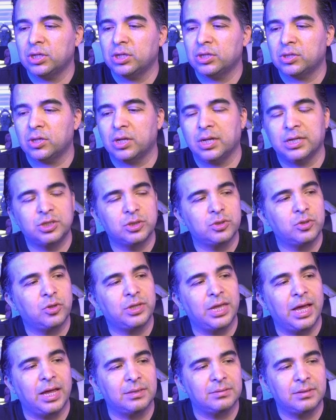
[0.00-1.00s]
to let you know
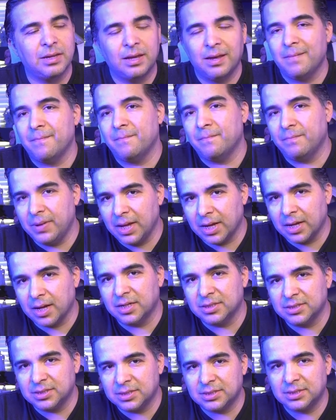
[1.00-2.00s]
that
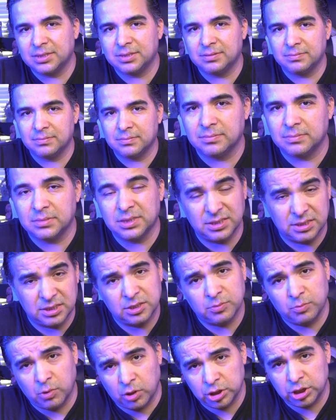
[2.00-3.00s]
because this is a
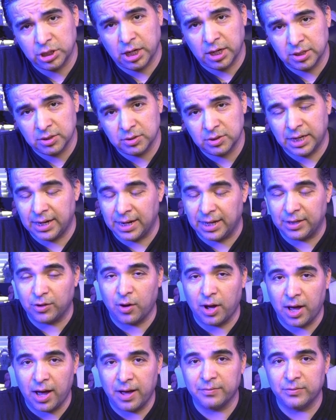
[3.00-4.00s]
small channel and I
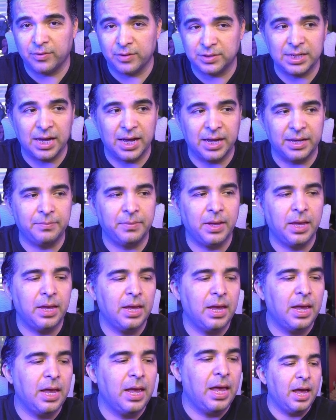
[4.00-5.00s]
don't have the time,
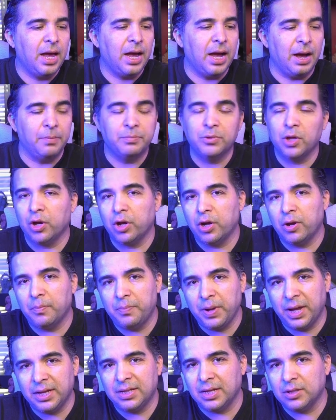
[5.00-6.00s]
I'm not gonna
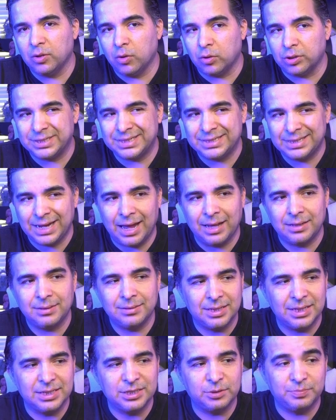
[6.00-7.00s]
paint it or
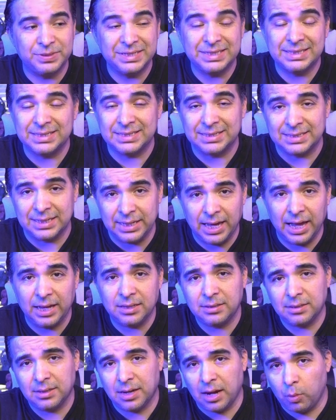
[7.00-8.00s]
sand these pieces yet.
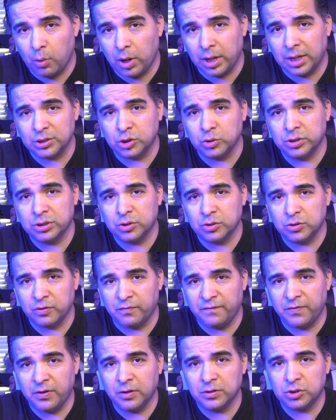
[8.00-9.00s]
I wanna do it in the
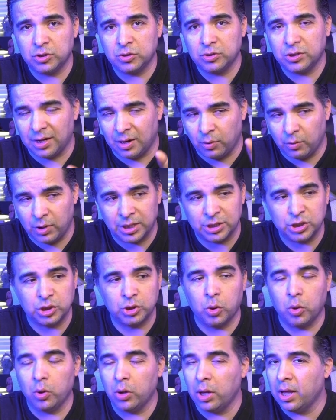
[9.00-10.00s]
future and I wanna
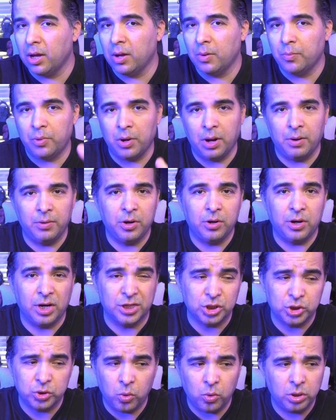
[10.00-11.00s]
show probably on a
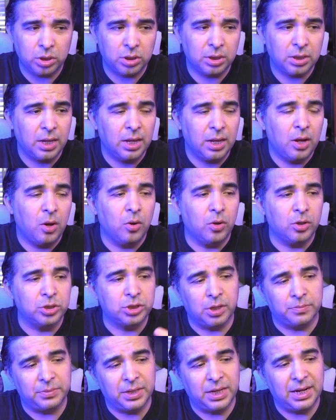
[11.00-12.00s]
short or
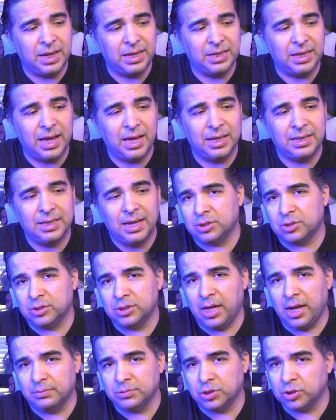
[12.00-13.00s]
something like that.
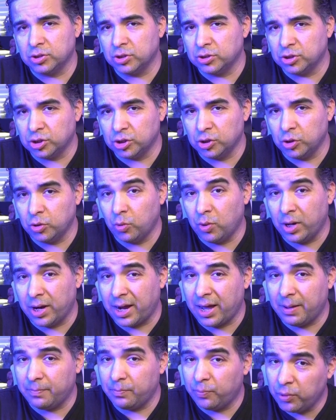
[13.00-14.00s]
Today I'm just gonna show you what I
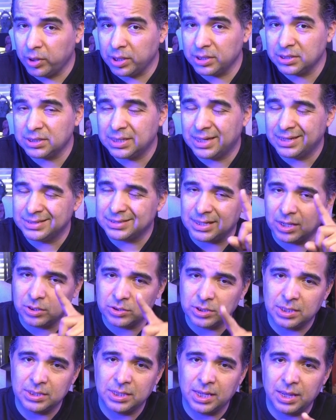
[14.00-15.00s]
have print. Stay
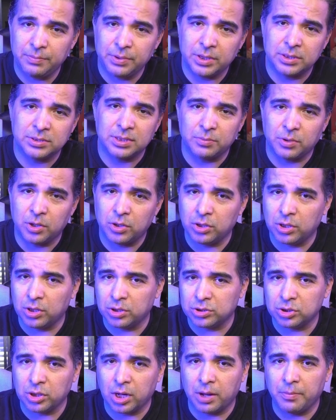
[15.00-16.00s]
until the end because I'm gonna
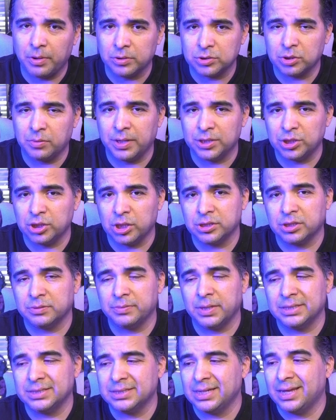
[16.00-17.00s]
talk about some
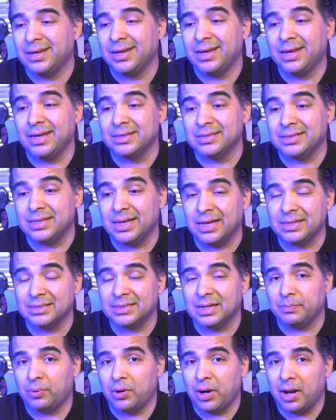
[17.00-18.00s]
adjustment and things
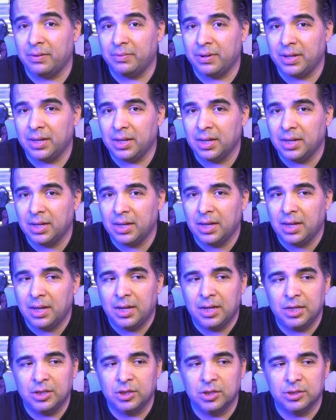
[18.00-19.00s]
that probably
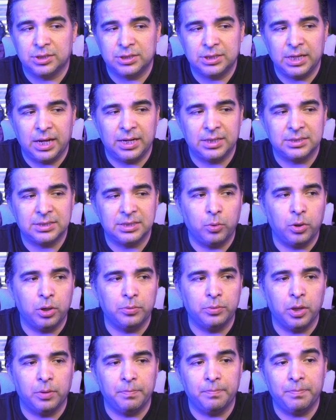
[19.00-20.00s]
in the settings I would
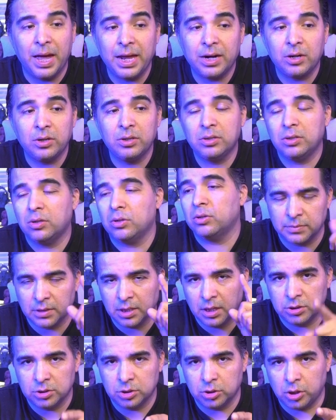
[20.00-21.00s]
have done better.
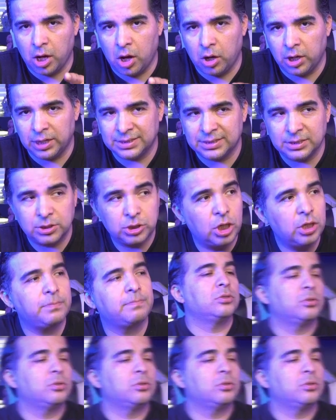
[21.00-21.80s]
So now let's start.